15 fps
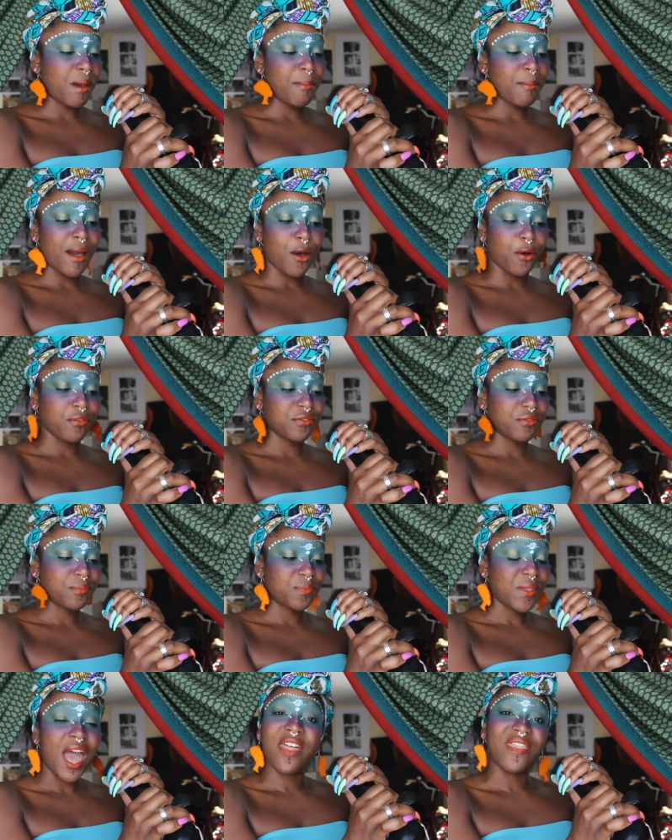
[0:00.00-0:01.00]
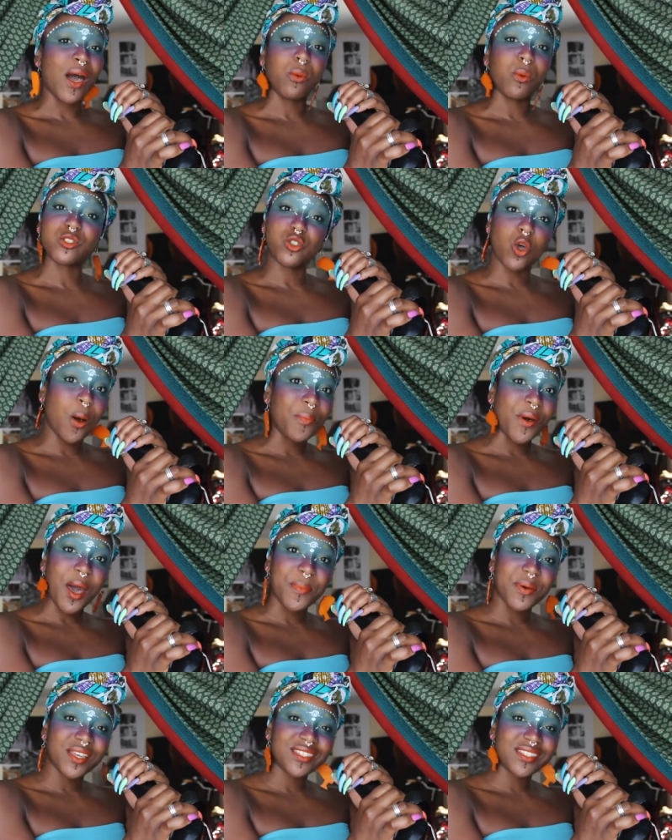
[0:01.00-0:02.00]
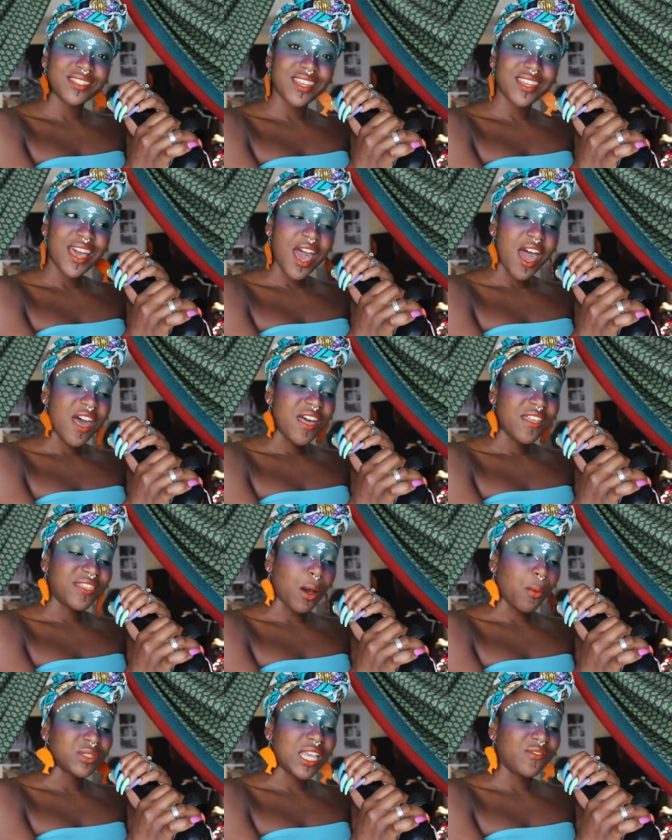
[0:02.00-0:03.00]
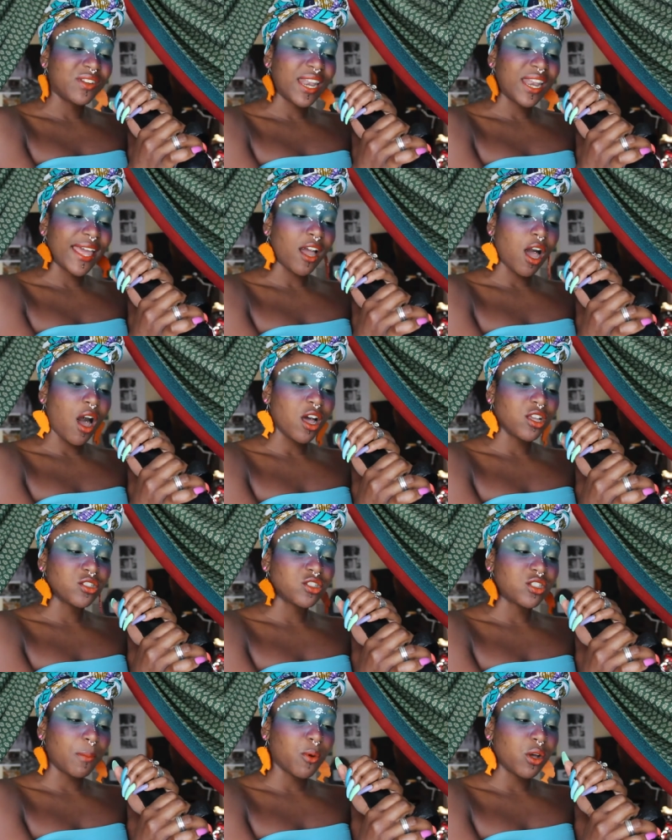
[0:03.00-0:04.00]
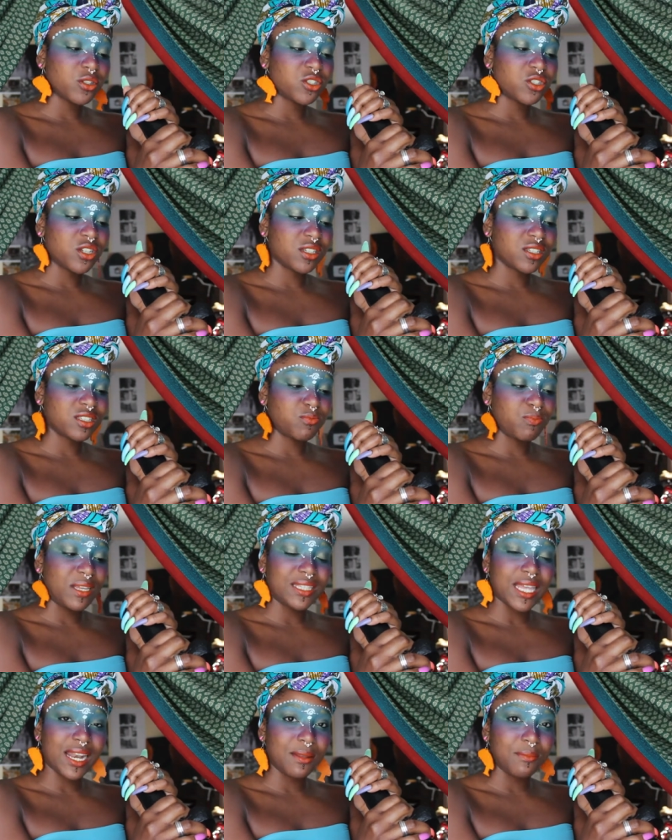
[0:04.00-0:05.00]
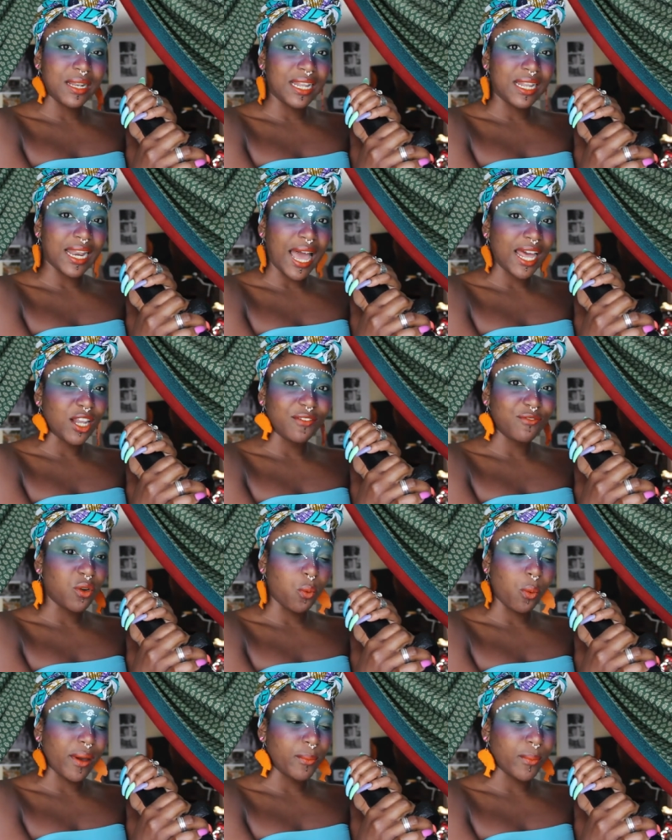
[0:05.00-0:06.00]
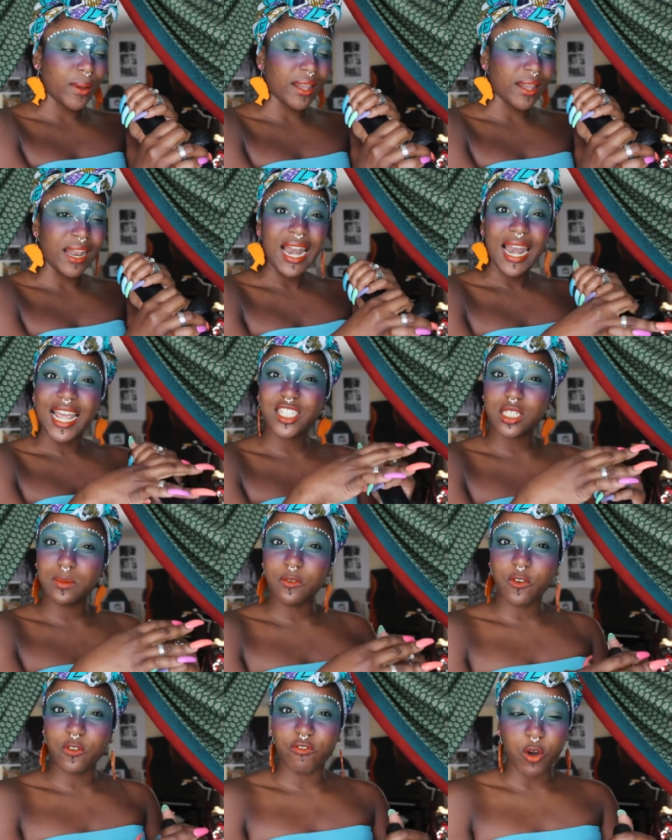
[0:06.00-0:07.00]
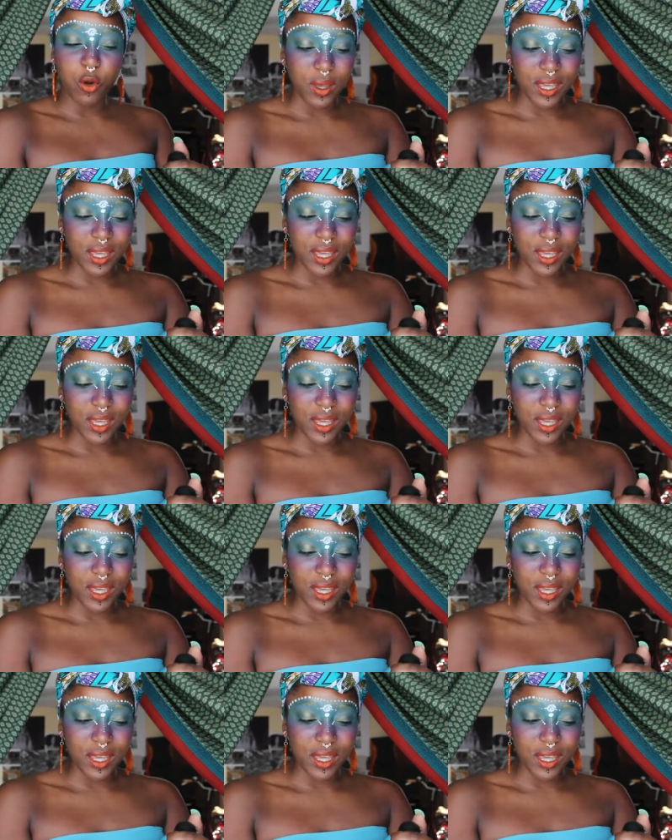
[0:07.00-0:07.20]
for my mouth. That was not on purpose. That wasn't even like subconscious me telling me like I don't even know what it, let's just move on real